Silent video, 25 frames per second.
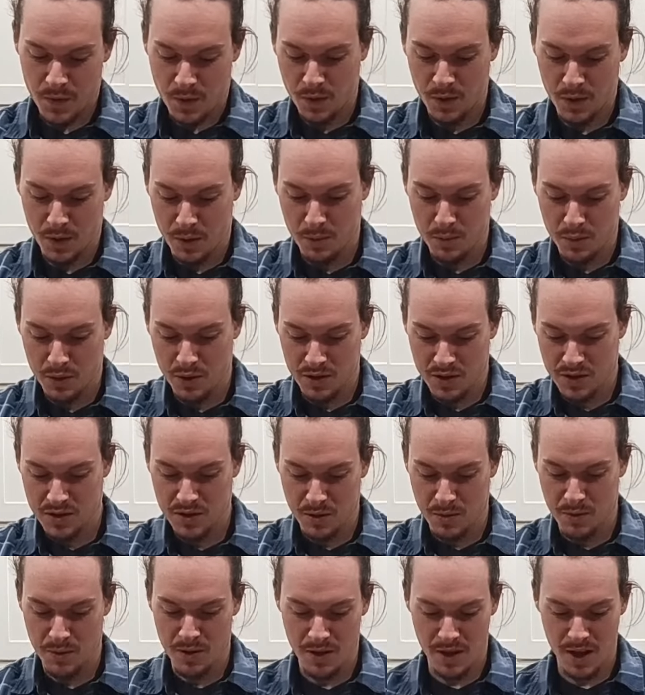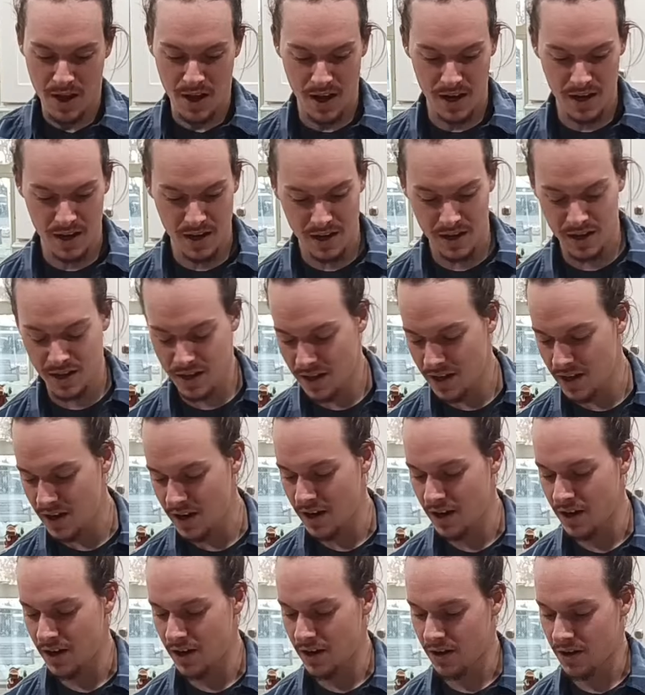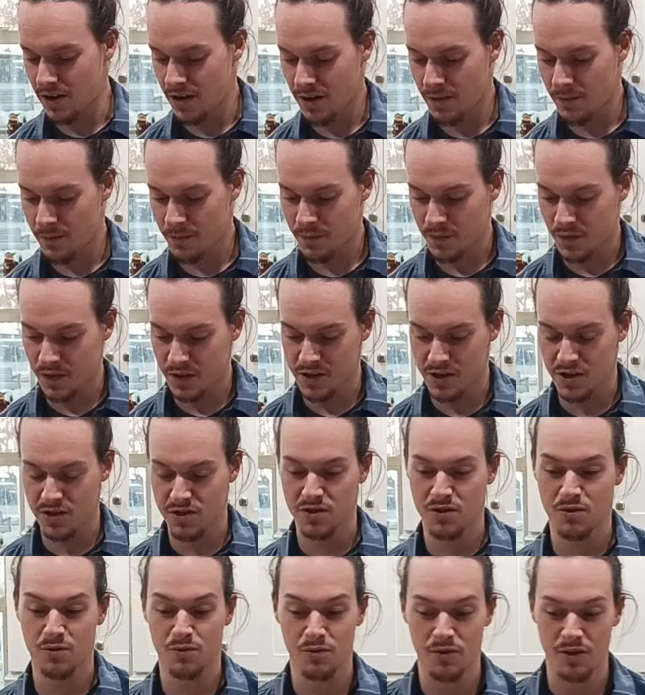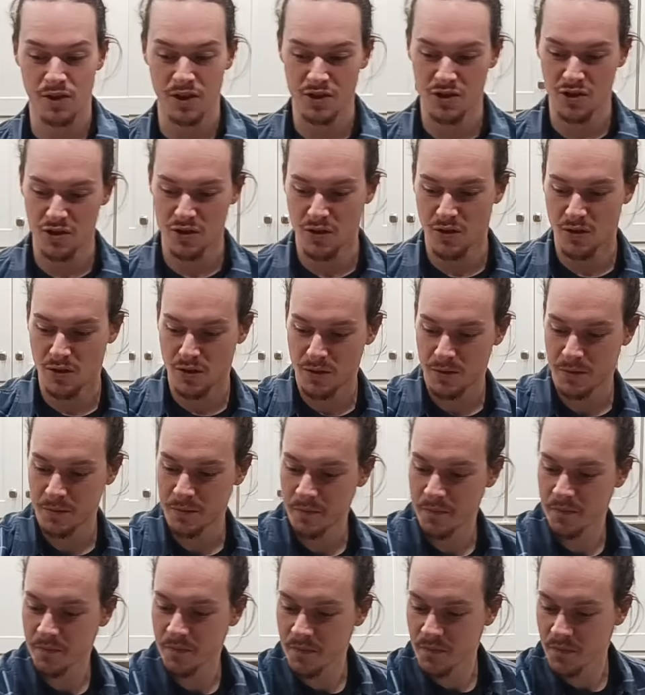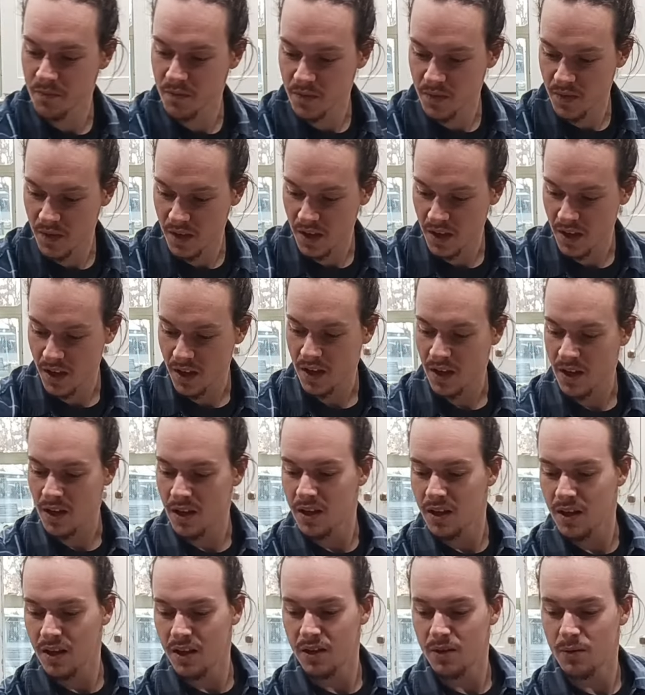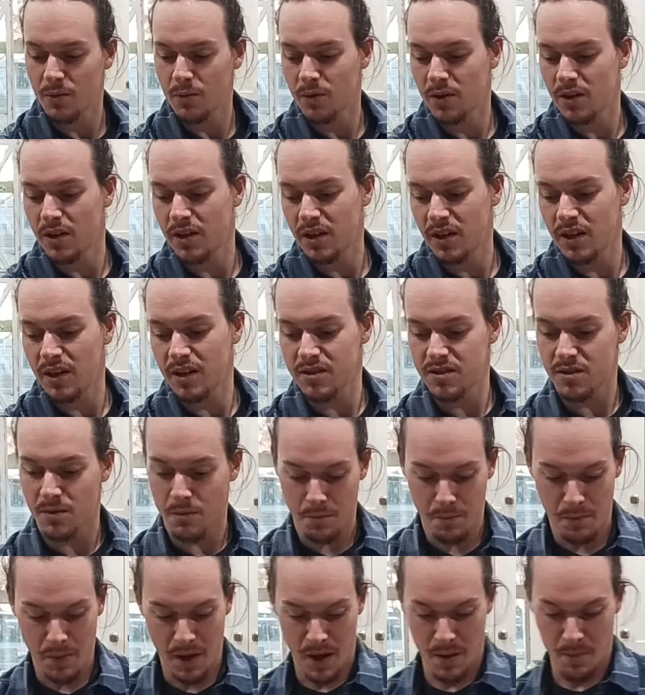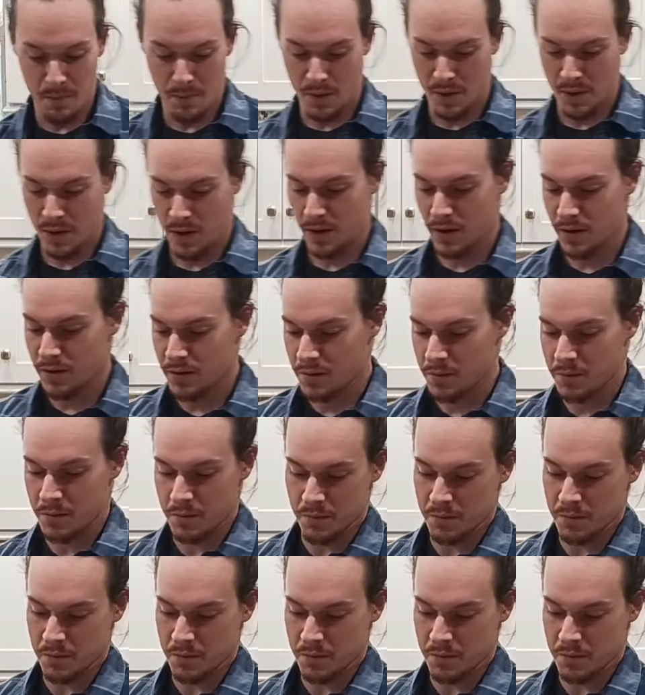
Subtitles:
gonna put some of that in there. This is original. And we're gonna get some pepper.